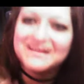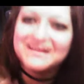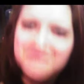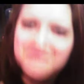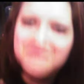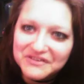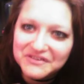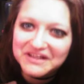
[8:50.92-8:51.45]

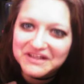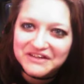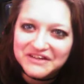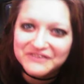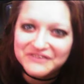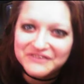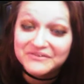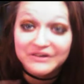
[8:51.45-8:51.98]
beauty
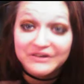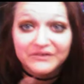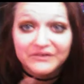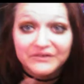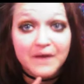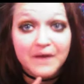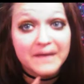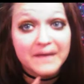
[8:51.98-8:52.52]

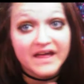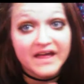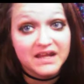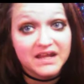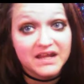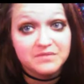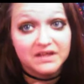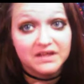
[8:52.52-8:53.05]
guru by
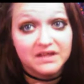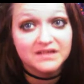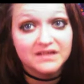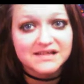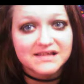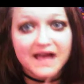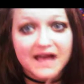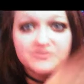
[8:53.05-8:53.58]
any
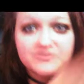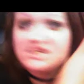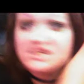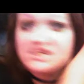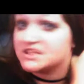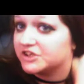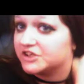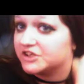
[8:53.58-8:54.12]
means. I'm
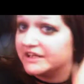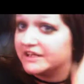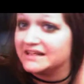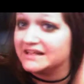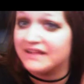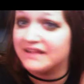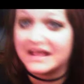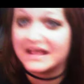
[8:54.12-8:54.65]
just
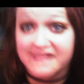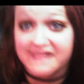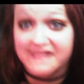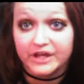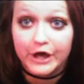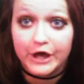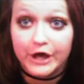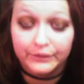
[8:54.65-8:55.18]
learning as I
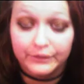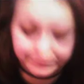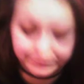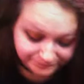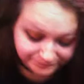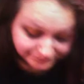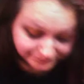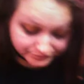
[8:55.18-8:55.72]
go.
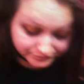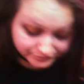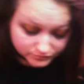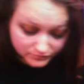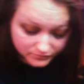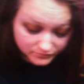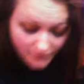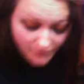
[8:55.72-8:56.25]

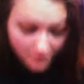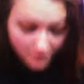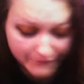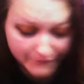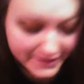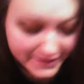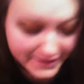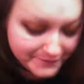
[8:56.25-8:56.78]

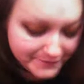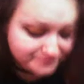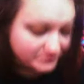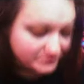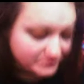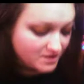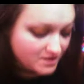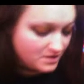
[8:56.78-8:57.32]
Okay.
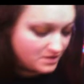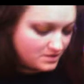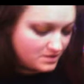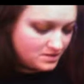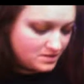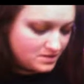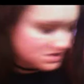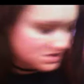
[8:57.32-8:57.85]

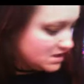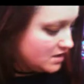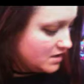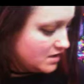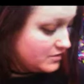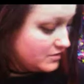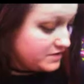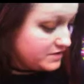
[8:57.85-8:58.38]

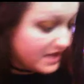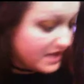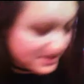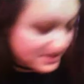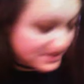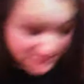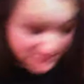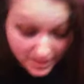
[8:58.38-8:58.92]
So
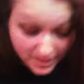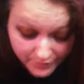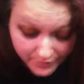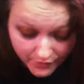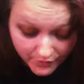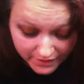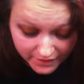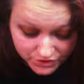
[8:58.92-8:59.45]
next I'm
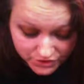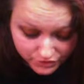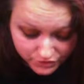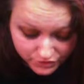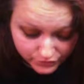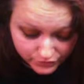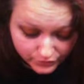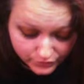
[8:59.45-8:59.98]
going
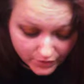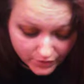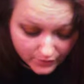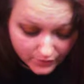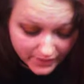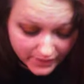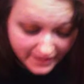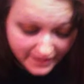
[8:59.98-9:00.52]
to
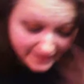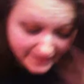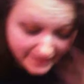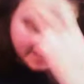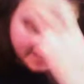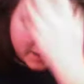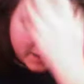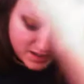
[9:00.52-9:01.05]
go
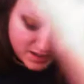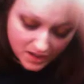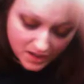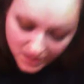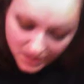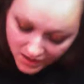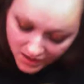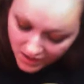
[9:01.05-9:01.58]
ahead
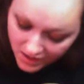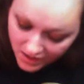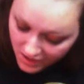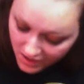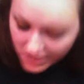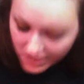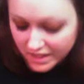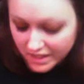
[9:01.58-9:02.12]

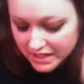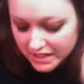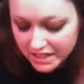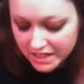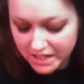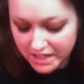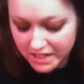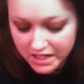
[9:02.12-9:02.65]

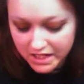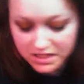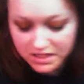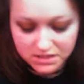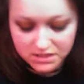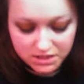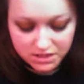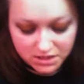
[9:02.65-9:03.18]

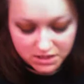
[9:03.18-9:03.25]
and